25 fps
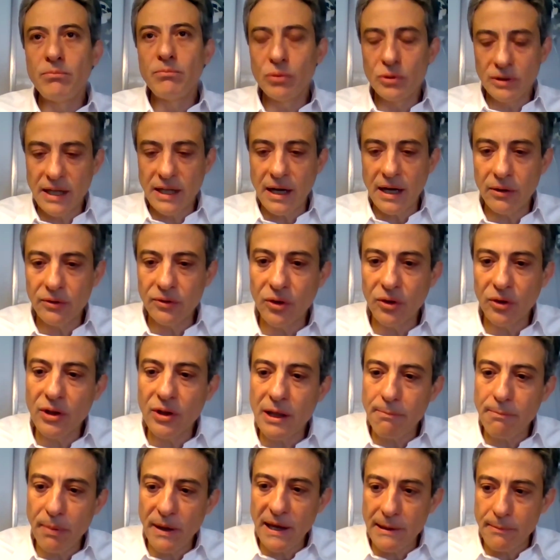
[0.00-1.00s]
put down on
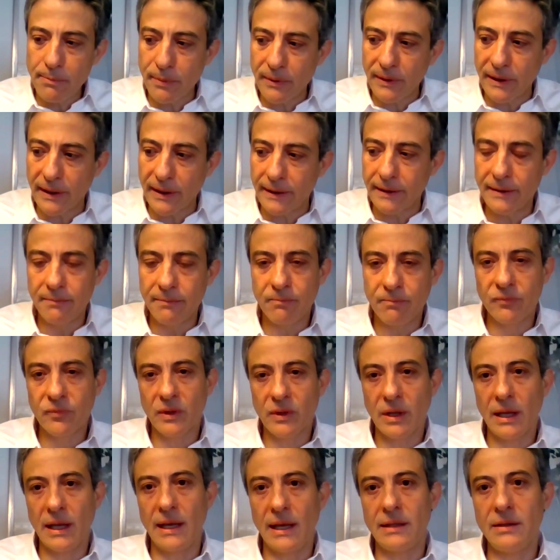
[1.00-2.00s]
the paper.
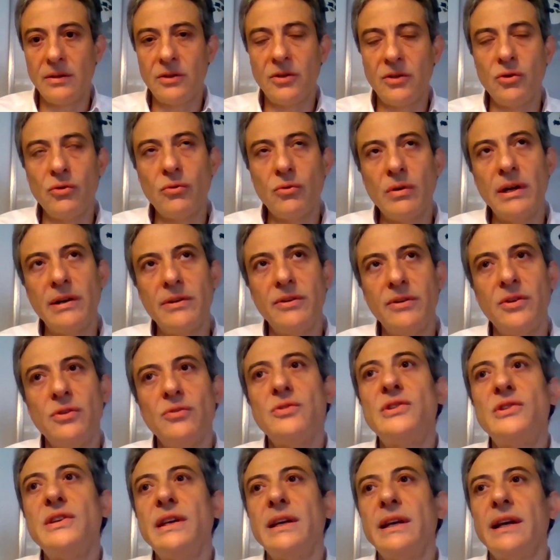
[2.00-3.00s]
And you were
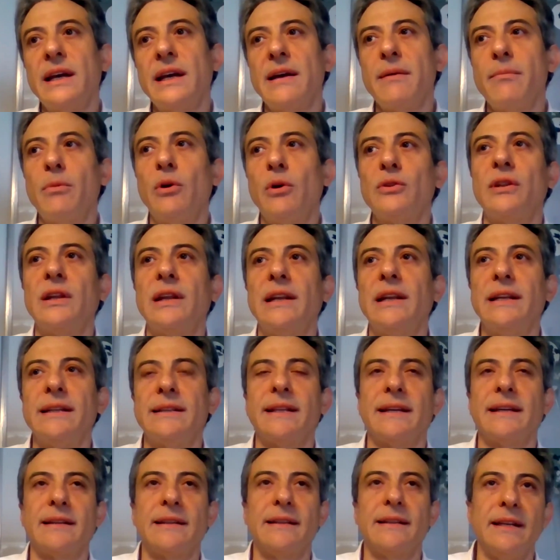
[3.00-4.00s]
using a
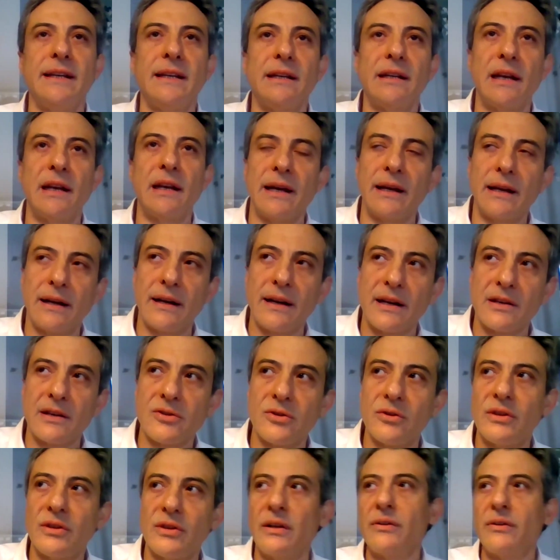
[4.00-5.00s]
modeling technique like
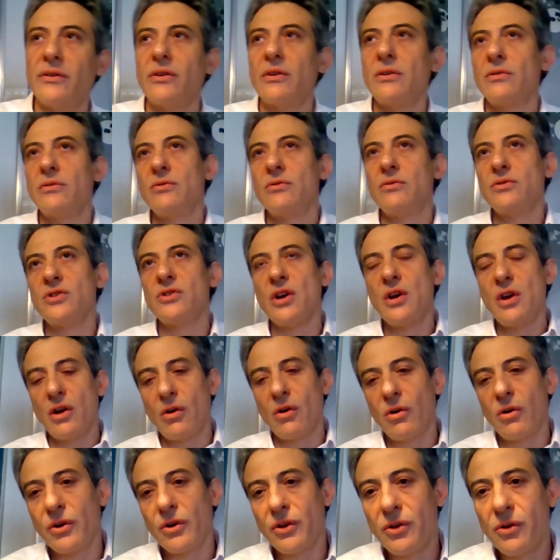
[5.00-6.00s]
rational rows
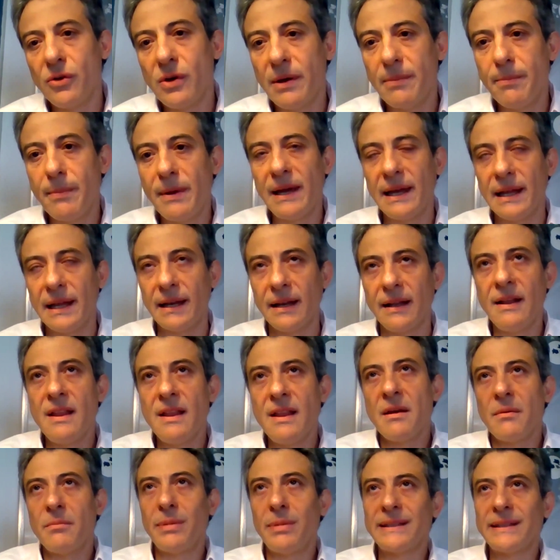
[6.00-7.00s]
or UML.
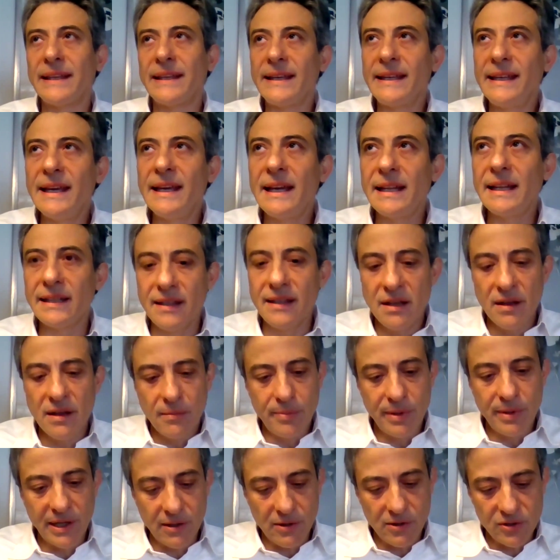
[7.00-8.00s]
But again,
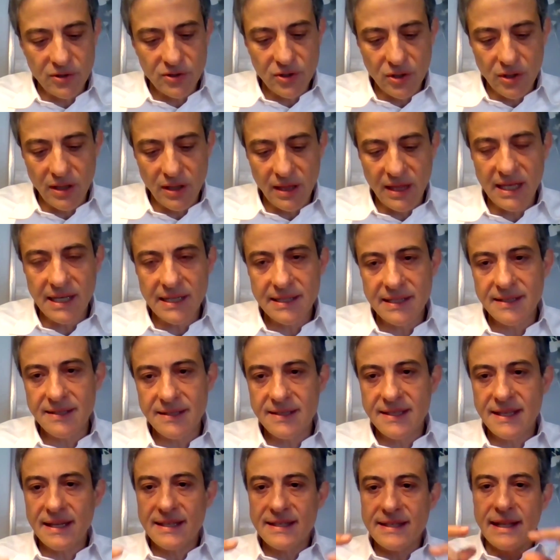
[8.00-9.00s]
because this
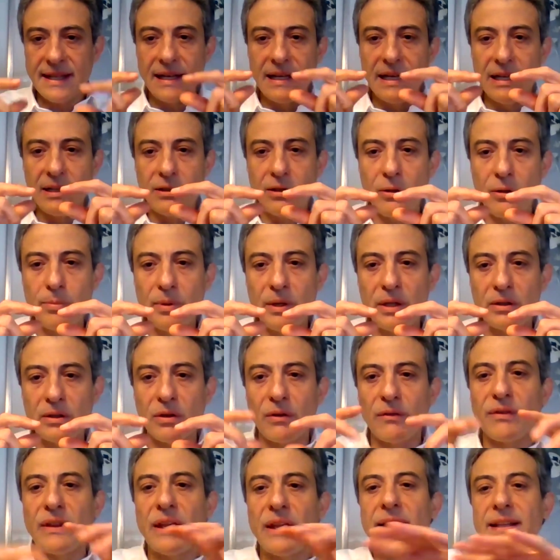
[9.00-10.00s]
is just a little
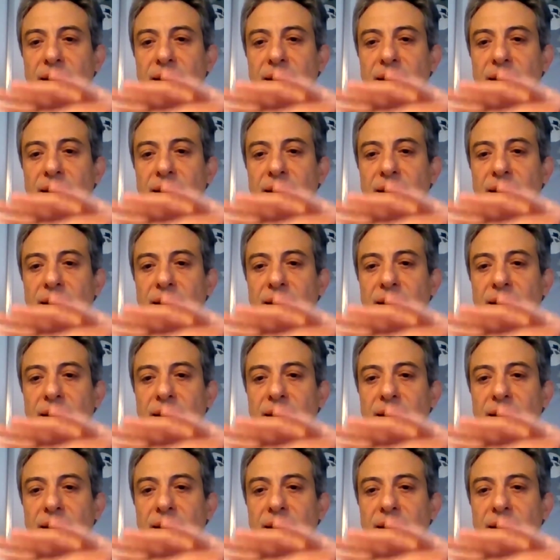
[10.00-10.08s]
bit of the